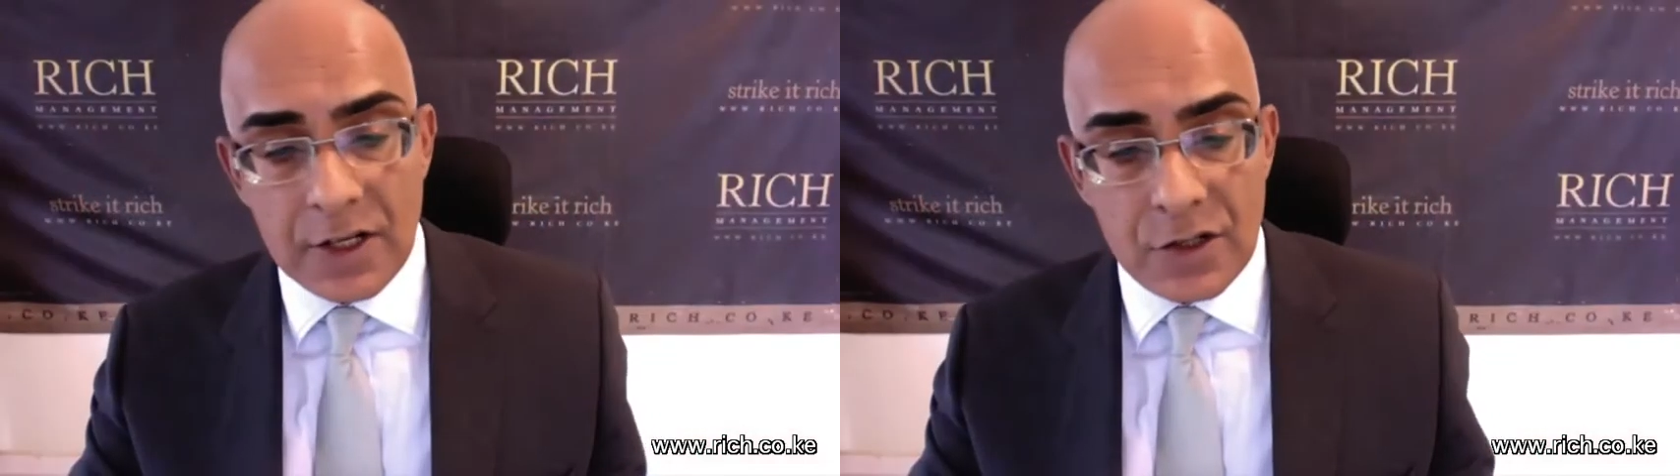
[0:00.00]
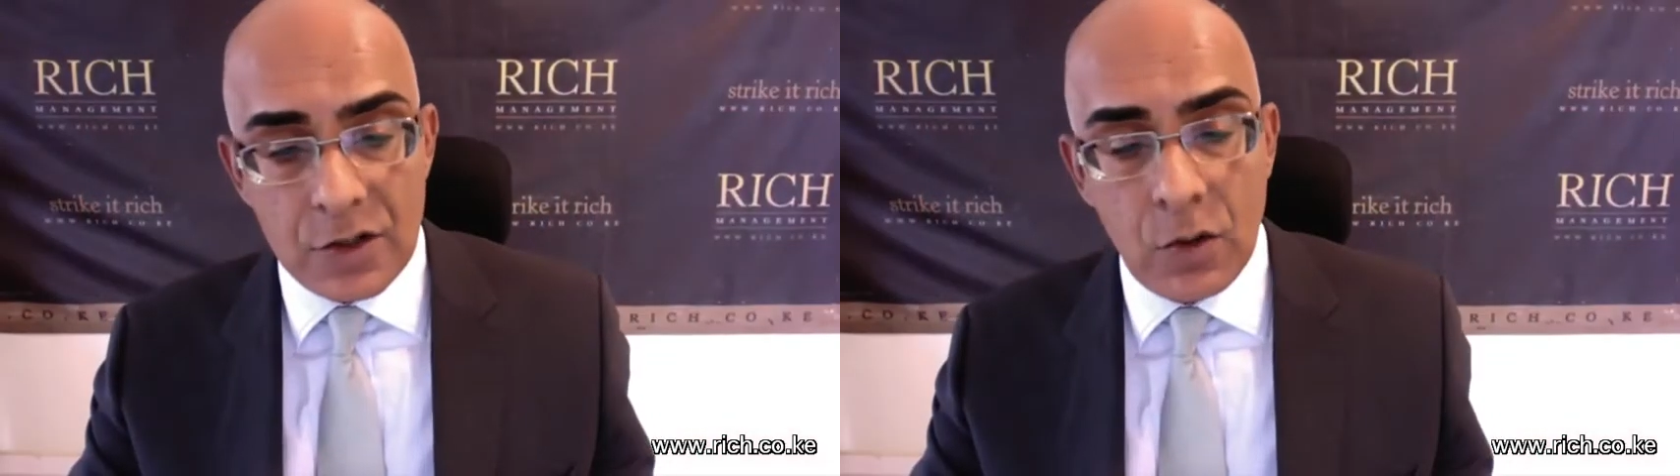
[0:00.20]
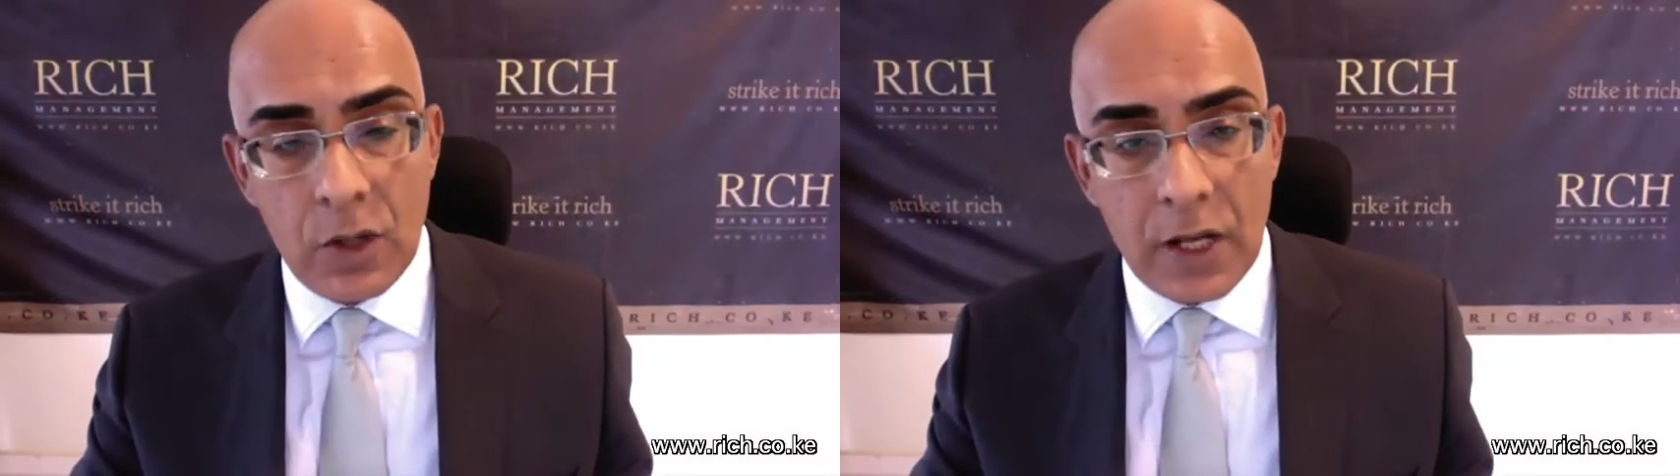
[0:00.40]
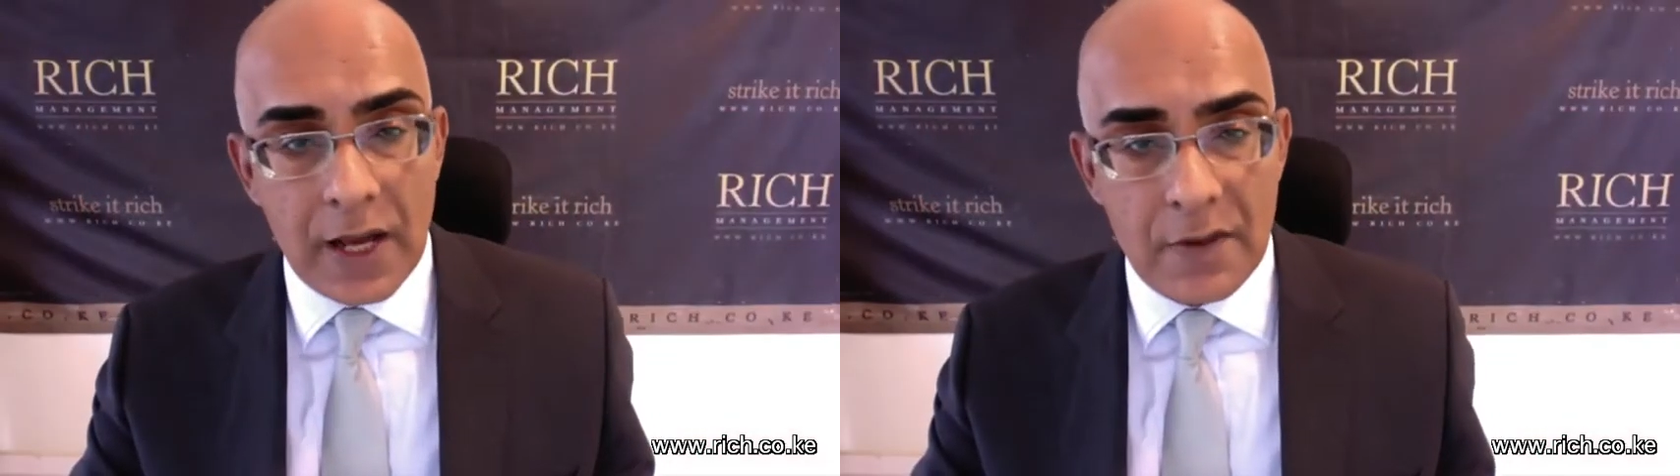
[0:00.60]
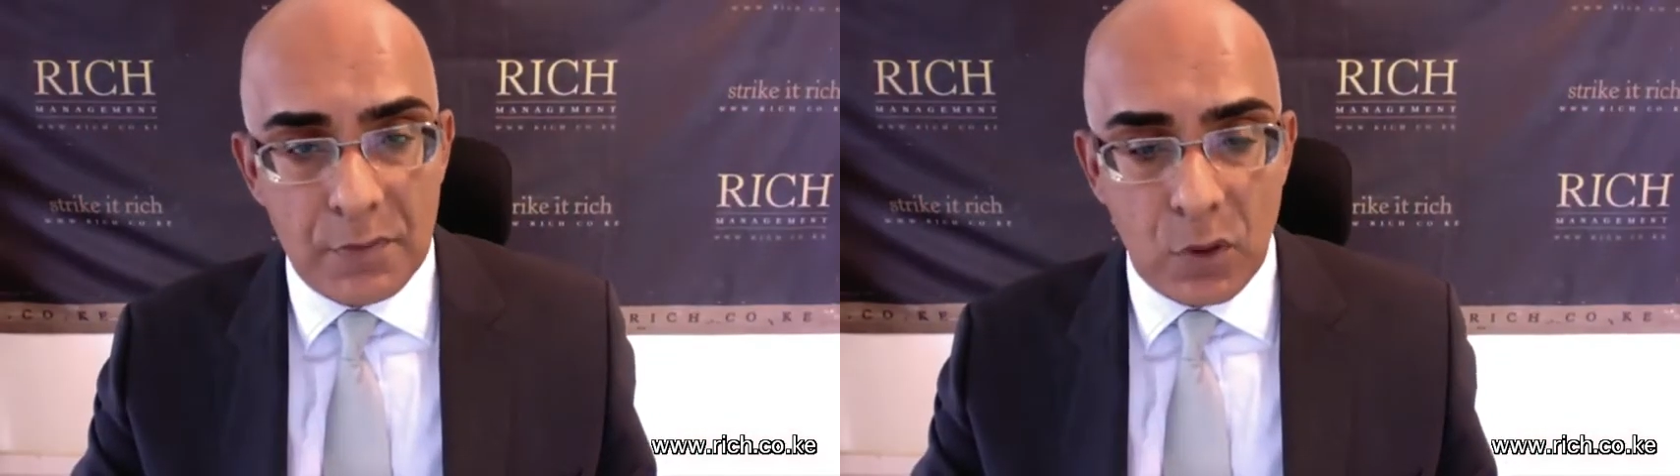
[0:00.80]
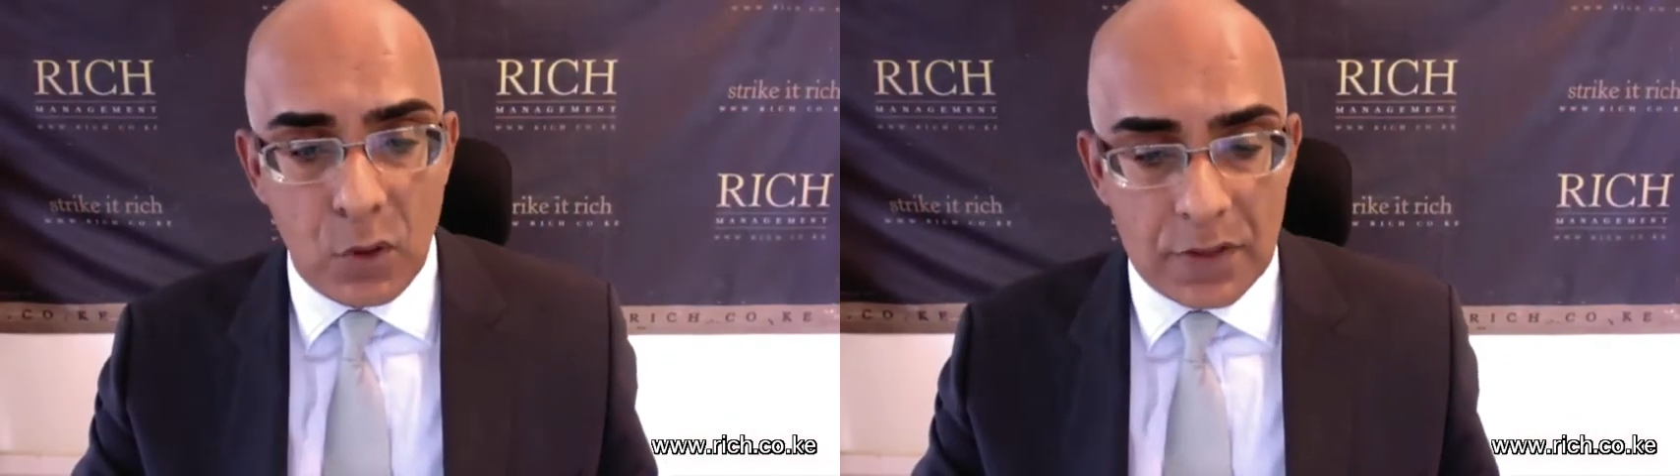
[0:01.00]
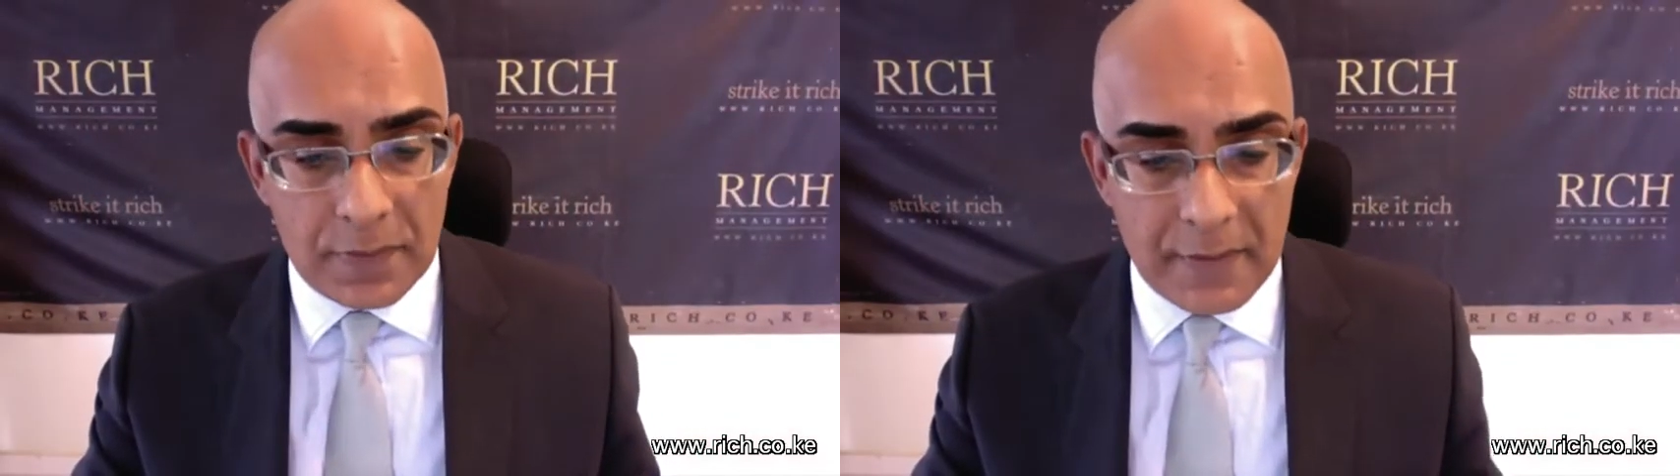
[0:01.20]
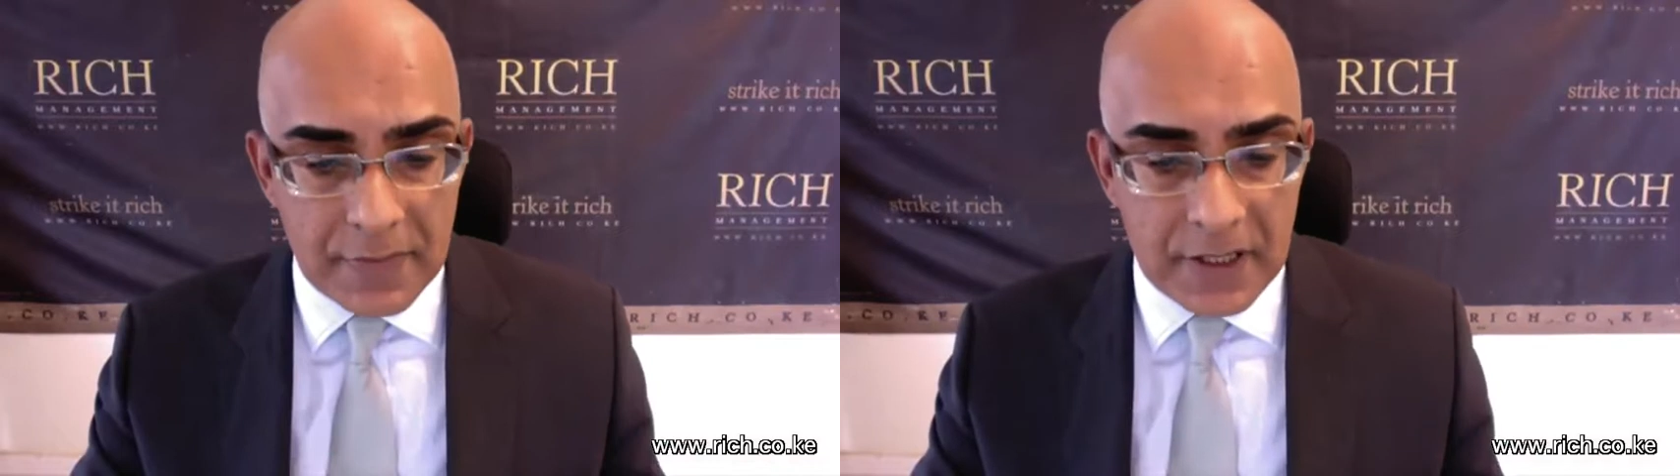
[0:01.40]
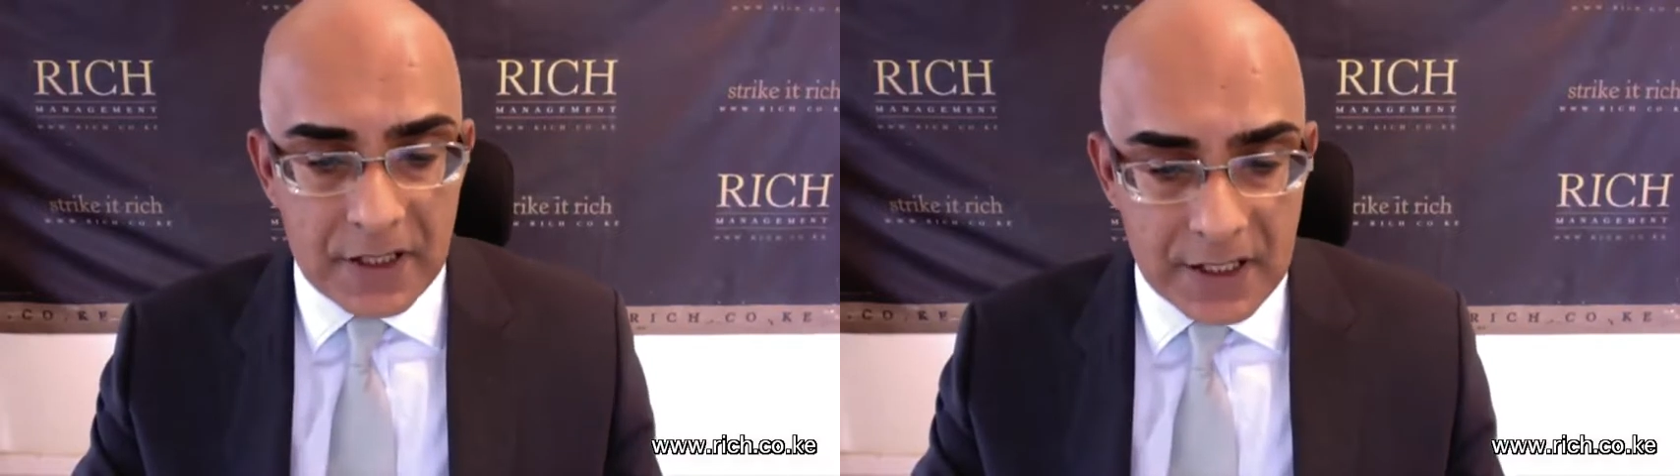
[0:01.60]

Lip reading: to call other board members